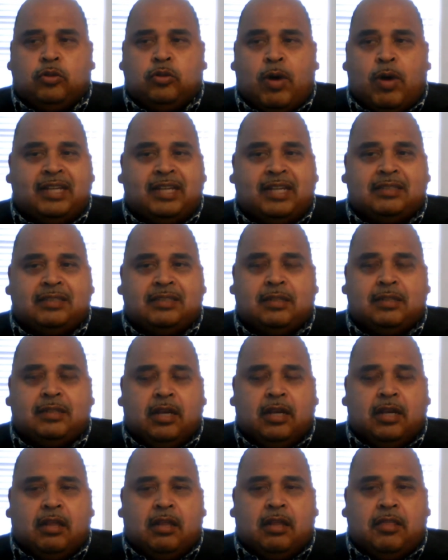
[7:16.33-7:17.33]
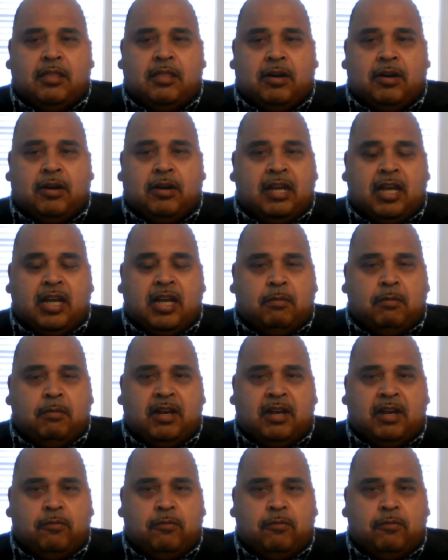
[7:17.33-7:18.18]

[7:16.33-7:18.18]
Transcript: twice their income.